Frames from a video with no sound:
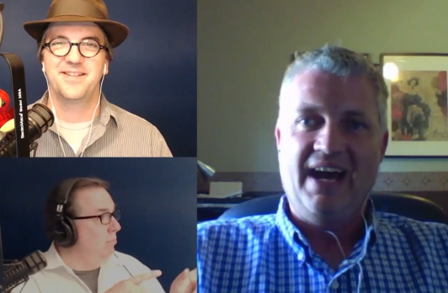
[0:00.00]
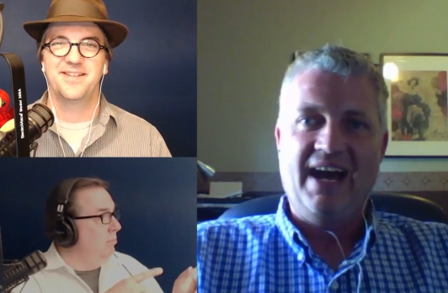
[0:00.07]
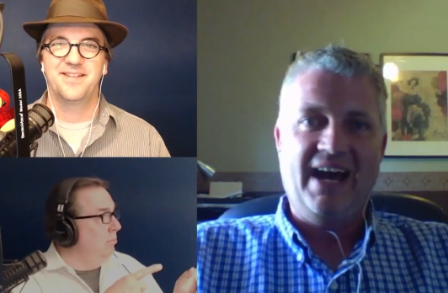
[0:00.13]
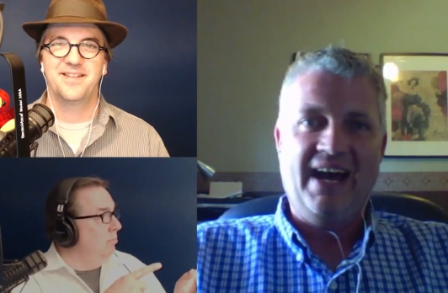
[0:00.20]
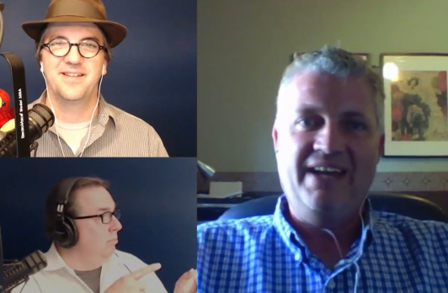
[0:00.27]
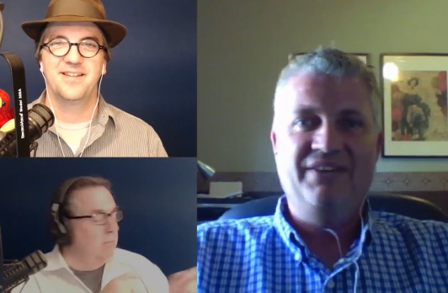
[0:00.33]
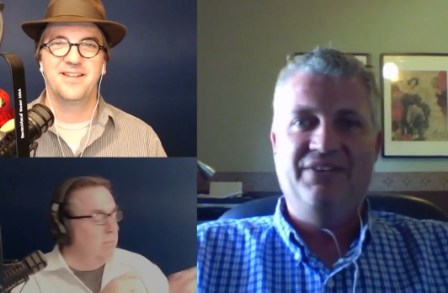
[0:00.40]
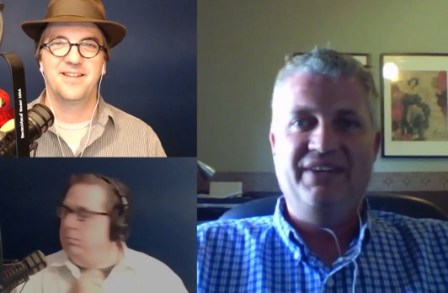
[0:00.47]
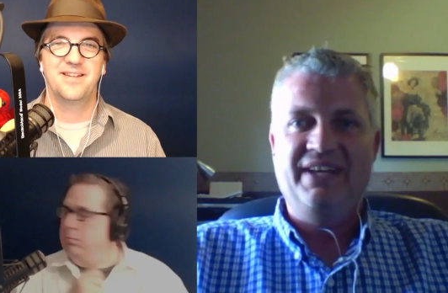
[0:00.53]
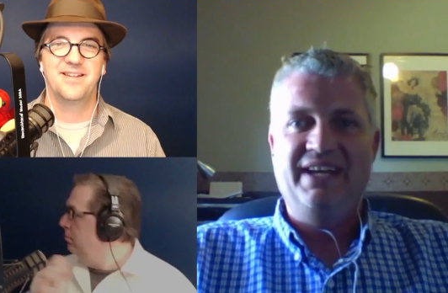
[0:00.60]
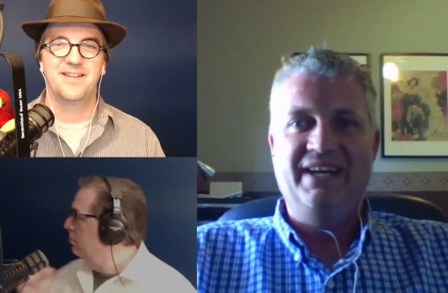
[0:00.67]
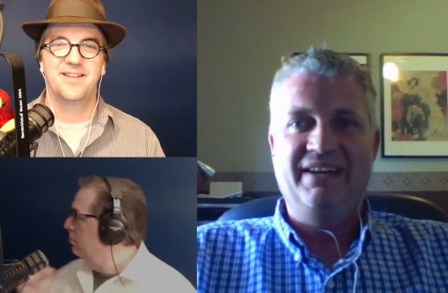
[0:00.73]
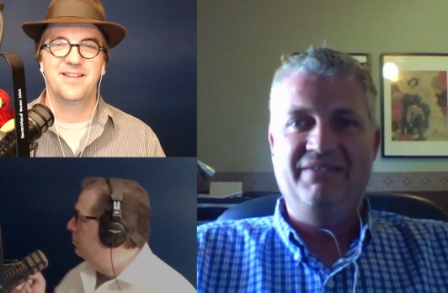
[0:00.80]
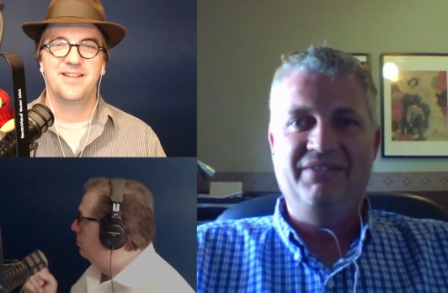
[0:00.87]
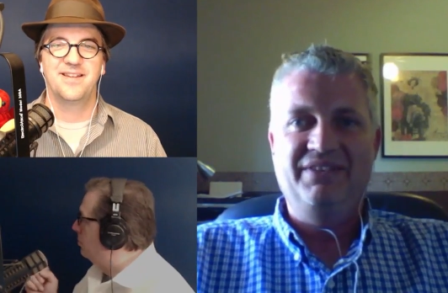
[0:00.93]
Speaker 1: I don't
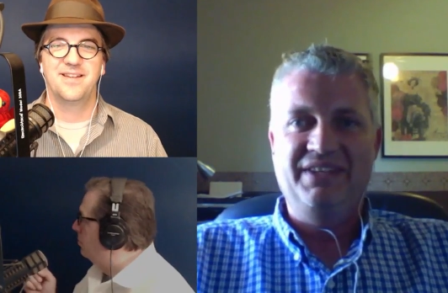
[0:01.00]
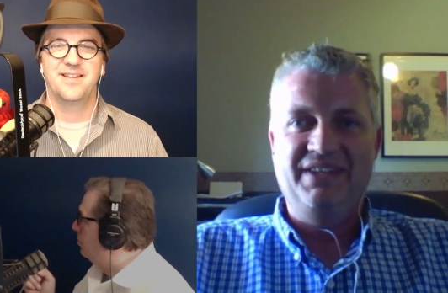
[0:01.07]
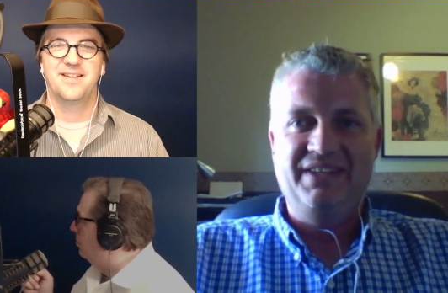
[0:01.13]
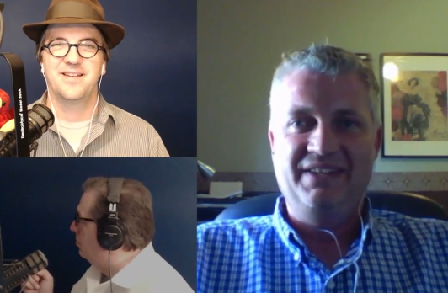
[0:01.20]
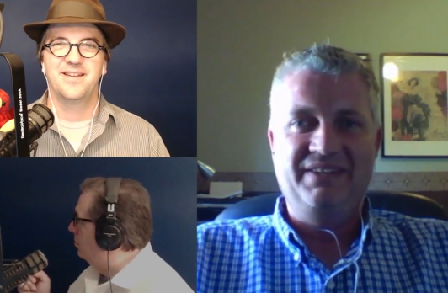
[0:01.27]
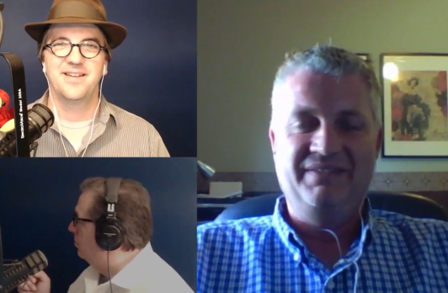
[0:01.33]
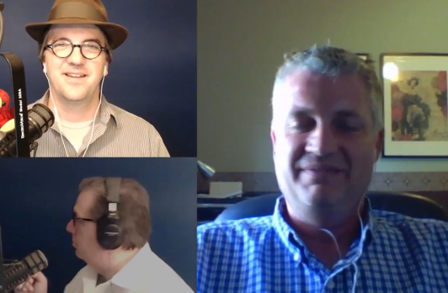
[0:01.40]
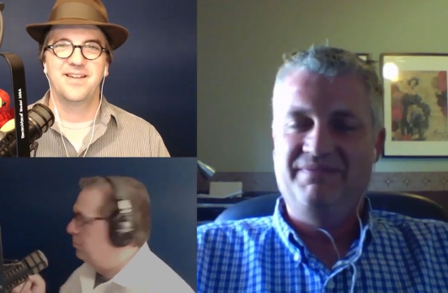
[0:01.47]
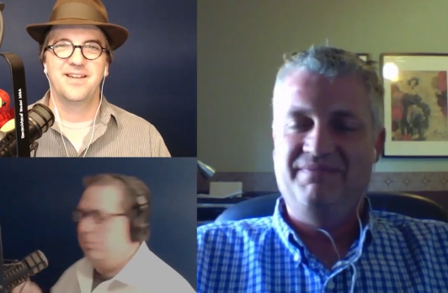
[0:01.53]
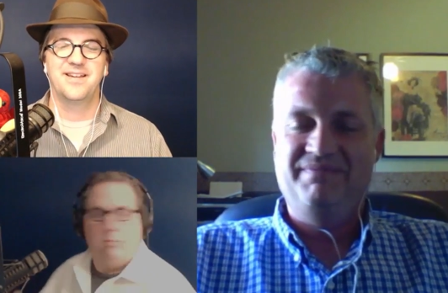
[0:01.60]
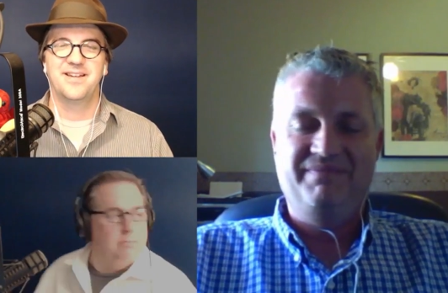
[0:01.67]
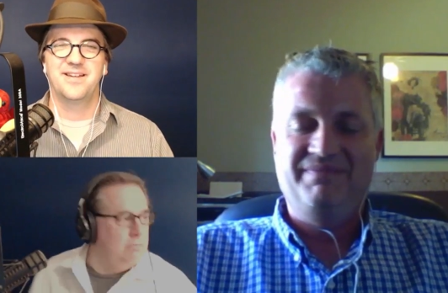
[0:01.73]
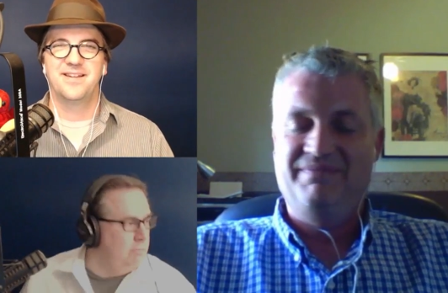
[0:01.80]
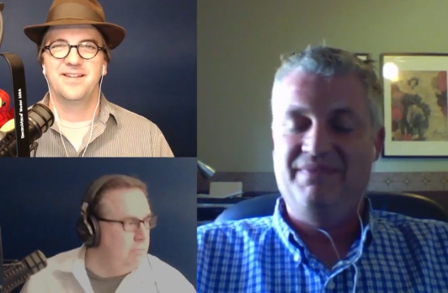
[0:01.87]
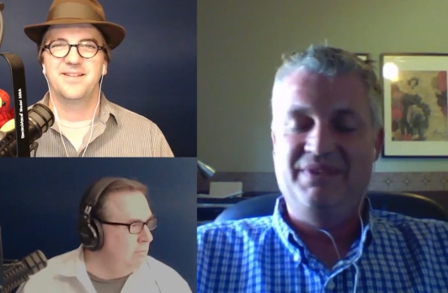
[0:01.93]
have the
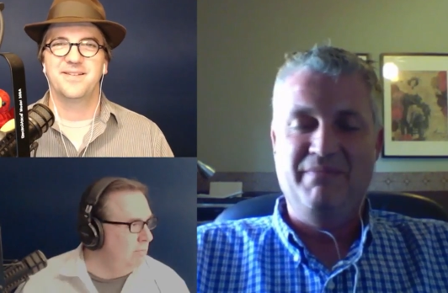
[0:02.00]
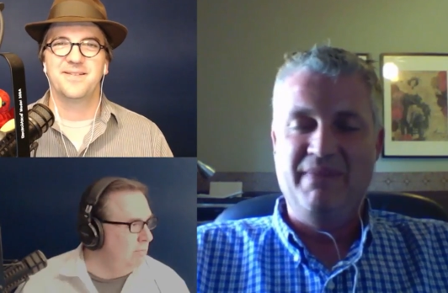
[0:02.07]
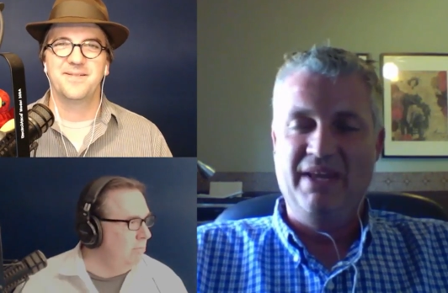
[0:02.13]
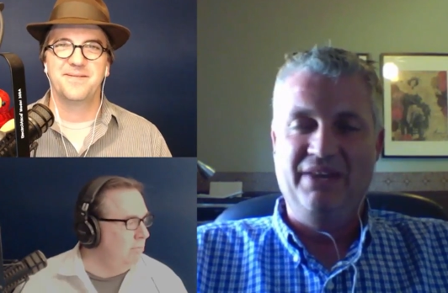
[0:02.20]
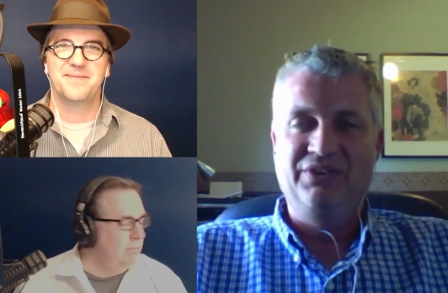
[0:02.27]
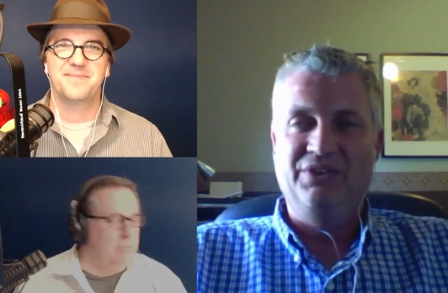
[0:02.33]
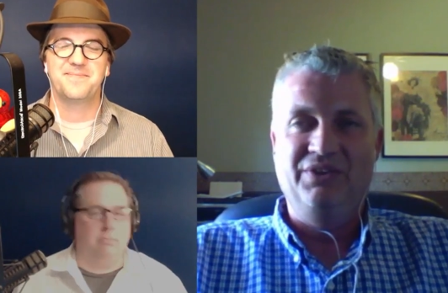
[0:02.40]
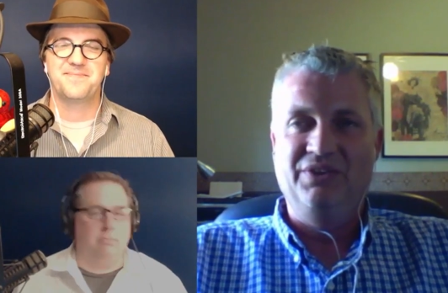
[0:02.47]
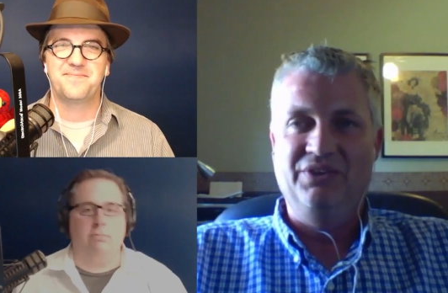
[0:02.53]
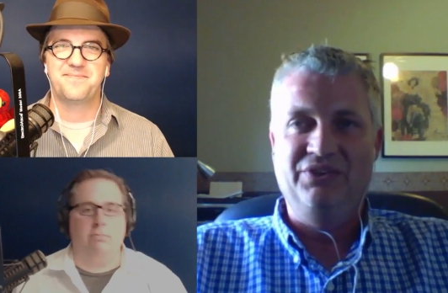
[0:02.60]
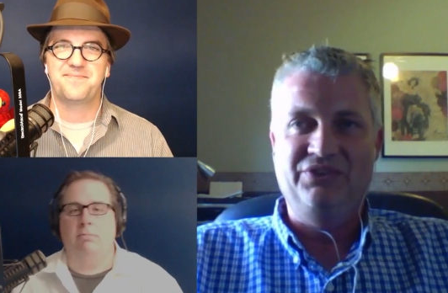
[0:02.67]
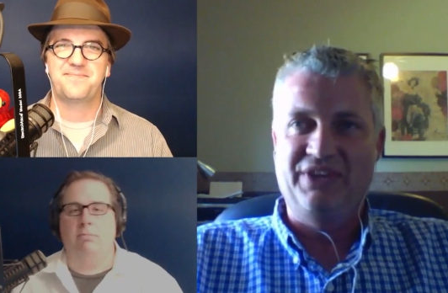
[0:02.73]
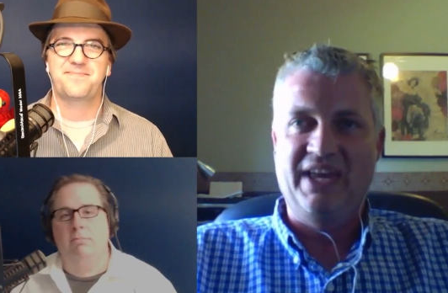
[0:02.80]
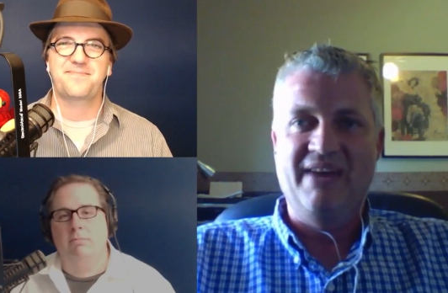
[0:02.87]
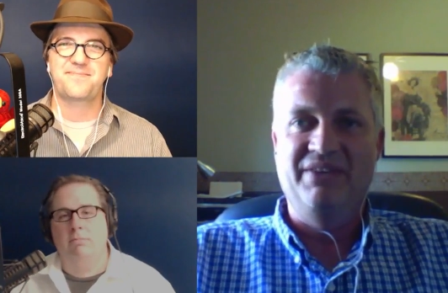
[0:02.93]
the mental
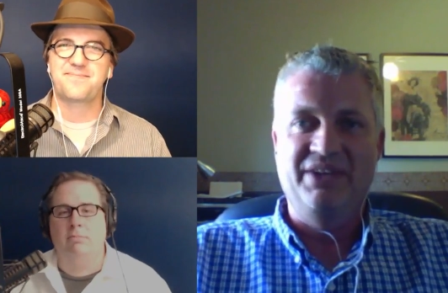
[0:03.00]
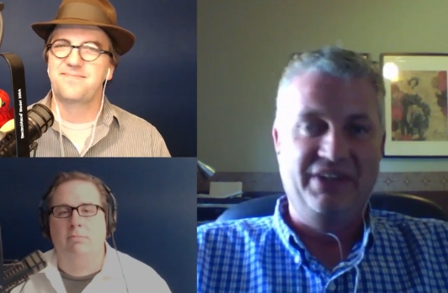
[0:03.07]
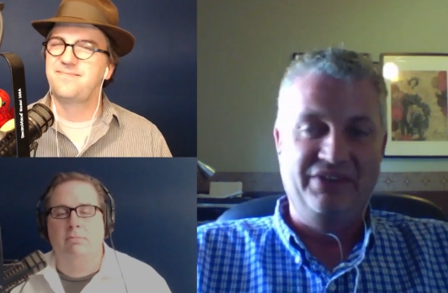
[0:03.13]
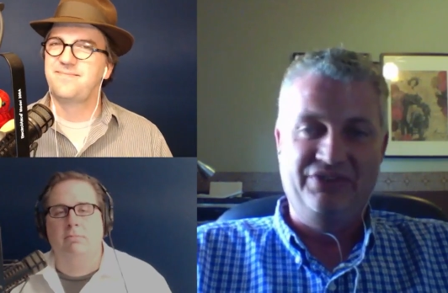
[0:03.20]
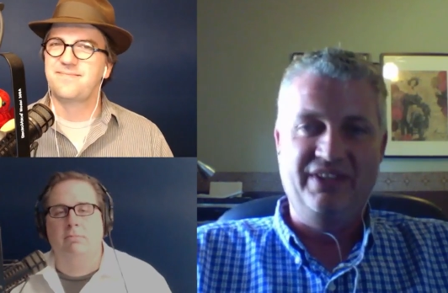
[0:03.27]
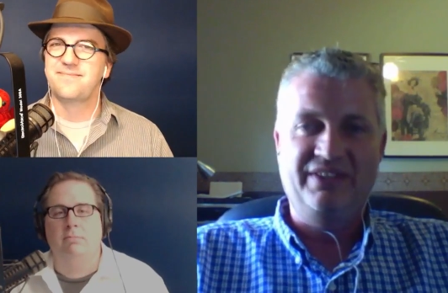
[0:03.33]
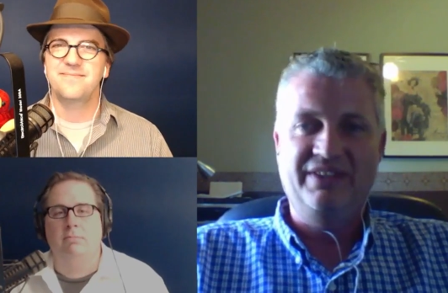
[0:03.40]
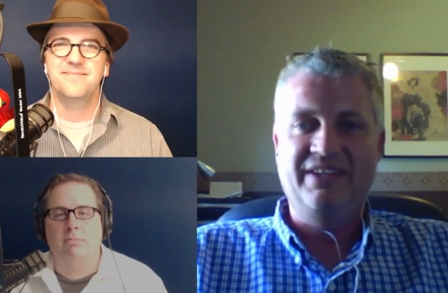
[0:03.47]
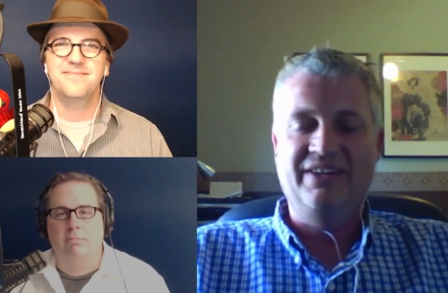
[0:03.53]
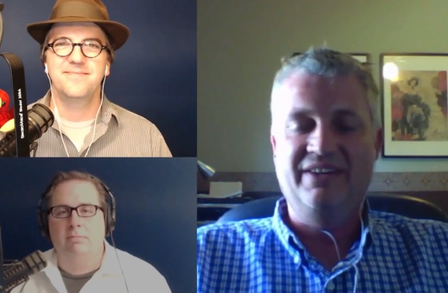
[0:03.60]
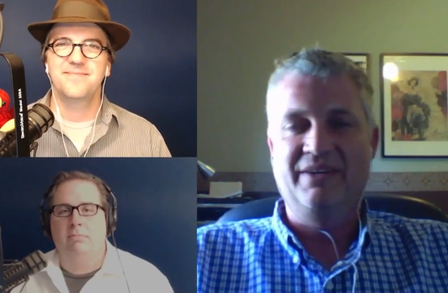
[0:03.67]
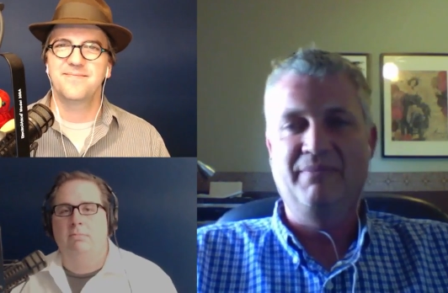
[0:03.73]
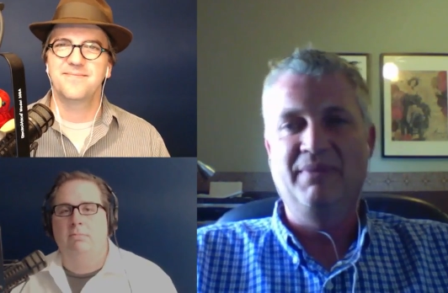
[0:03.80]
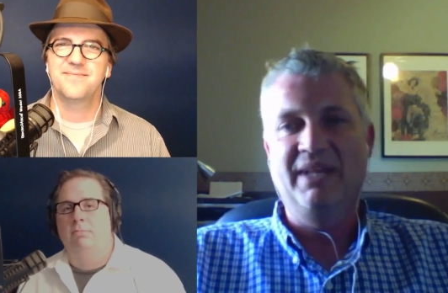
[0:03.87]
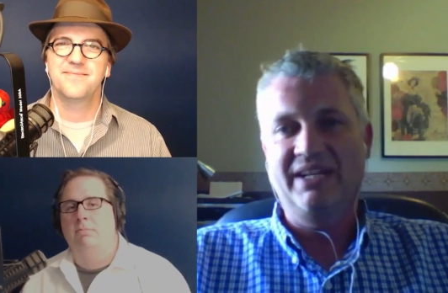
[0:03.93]
stamina to sit there
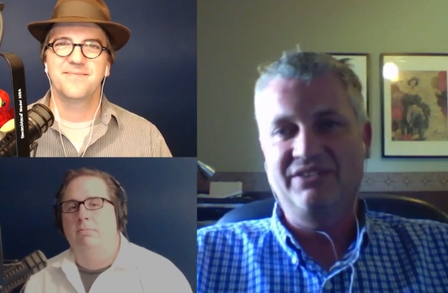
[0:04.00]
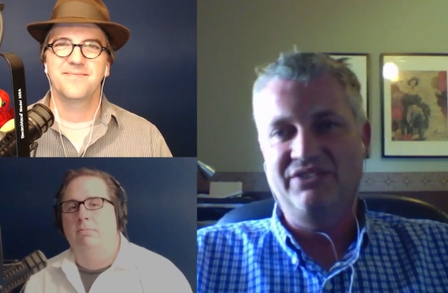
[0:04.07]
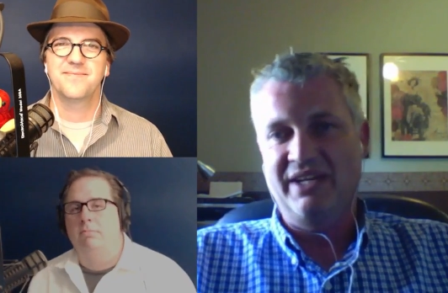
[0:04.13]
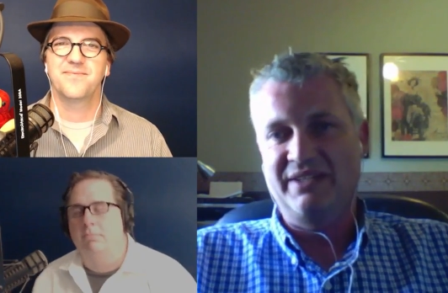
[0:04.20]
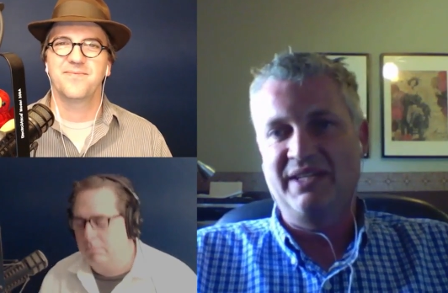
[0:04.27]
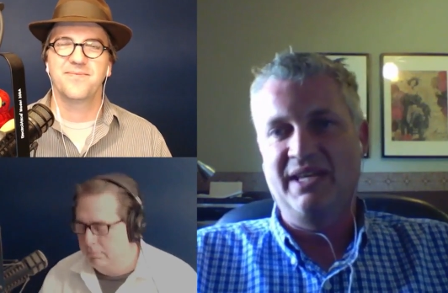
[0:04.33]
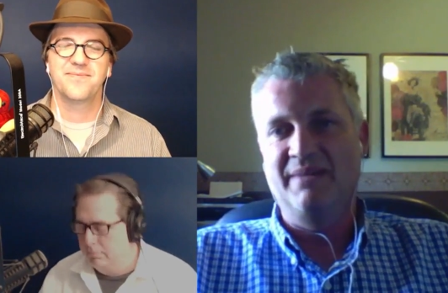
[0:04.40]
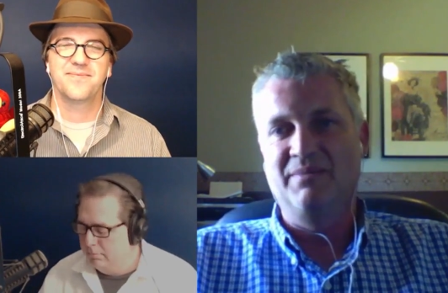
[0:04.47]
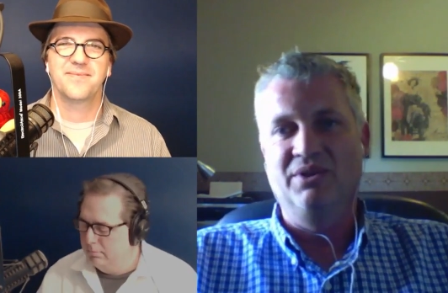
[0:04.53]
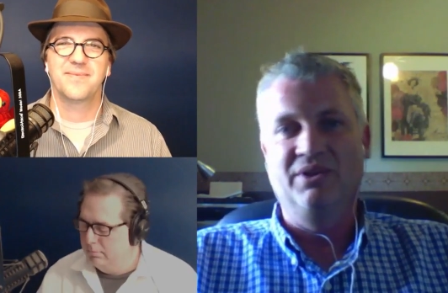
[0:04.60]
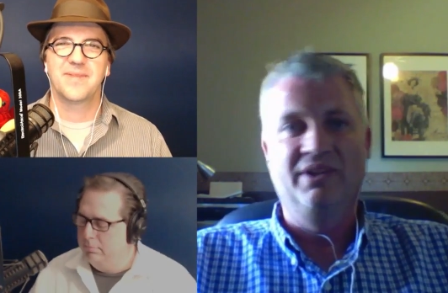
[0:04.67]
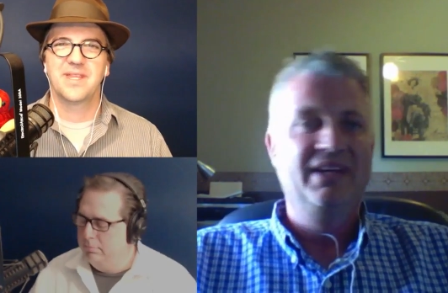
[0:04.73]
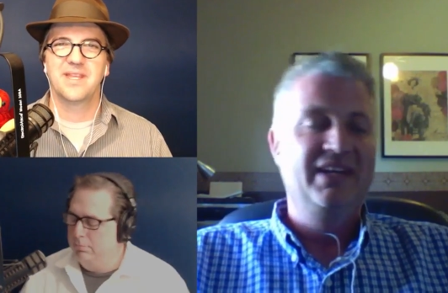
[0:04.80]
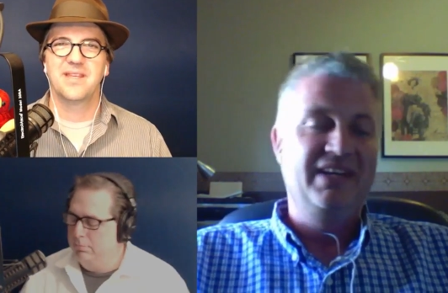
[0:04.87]
at a blackjack table